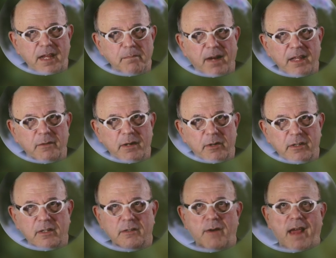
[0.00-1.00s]
team, by the way,
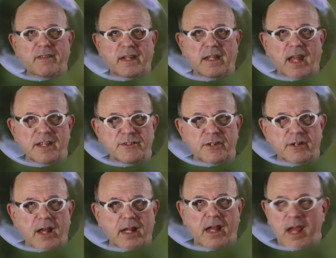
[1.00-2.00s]
worked on Gravity last
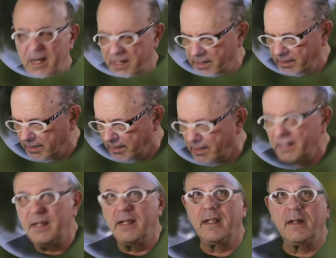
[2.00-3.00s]
year. And here,
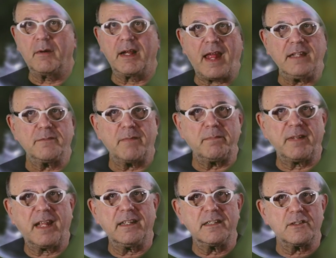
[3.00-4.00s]
why, that's my
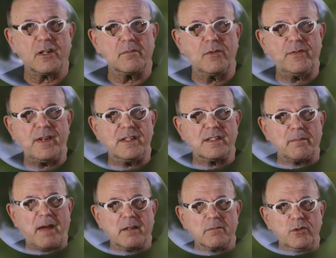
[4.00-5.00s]
playlist on movies
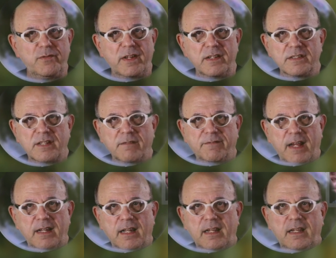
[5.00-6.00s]
about movies. And
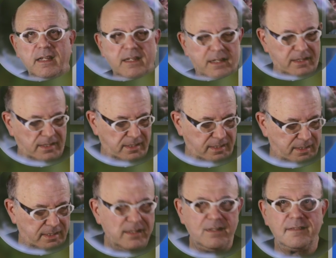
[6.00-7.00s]
finally,
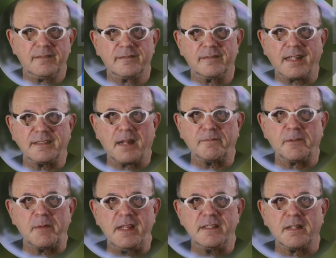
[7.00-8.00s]
next up for
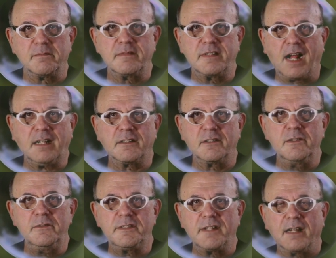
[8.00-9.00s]
me, some Doctor
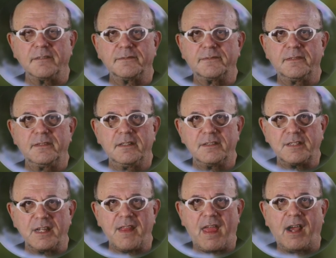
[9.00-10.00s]
Who stuff.
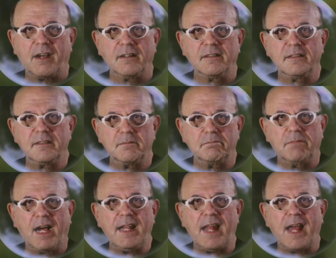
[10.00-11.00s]
See you there. Bye